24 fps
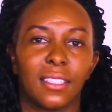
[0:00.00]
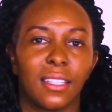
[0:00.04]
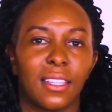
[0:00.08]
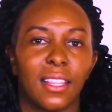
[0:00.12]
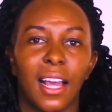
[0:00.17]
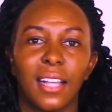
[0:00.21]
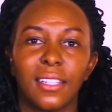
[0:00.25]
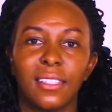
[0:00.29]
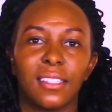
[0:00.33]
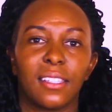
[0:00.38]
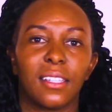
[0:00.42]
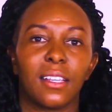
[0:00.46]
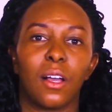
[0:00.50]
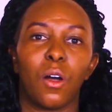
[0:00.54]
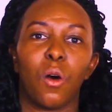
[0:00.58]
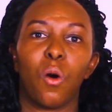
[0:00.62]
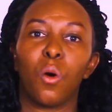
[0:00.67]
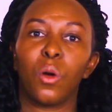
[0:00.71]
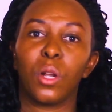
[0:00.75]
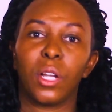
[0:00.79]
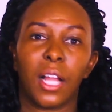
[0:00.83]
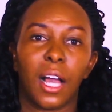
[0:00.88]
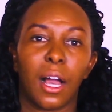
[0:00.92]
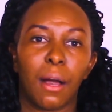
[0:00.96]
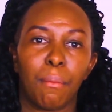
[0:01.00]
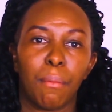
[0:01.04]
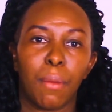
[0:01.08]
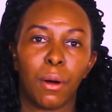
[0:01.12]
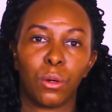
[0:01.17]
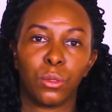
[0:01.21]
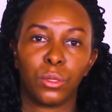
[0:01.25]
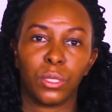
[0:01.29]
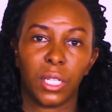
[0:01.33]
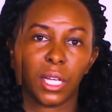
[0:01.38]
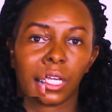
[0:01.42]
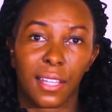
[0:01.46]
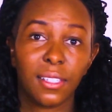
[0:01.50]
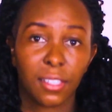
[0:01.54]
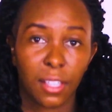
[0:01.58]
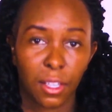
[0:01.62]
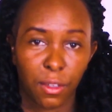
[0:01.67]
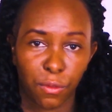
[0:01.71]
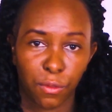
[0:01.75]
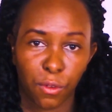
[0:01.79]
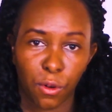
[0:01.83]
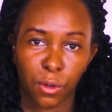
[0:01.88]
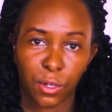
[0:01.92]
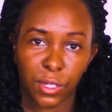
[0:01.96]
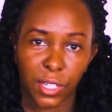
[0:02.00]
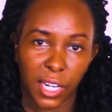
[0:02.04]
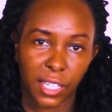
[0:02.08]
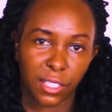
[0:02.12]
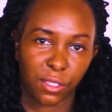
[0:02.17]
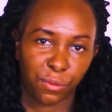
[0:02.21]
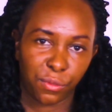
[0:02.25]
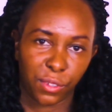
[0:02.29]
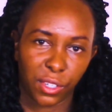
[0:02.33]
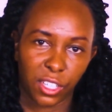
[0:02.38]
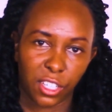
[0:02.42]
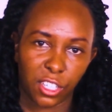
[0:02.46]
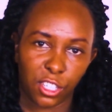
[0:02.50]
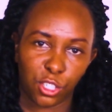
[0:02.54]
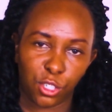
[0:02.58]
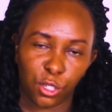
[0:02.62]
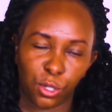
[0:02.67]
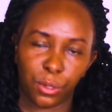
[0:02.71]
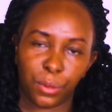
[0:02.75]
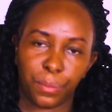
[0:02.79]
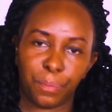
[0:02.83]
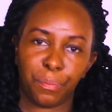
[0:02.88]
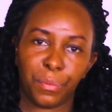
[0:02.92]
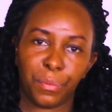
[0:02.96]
That's all about asking for clarification.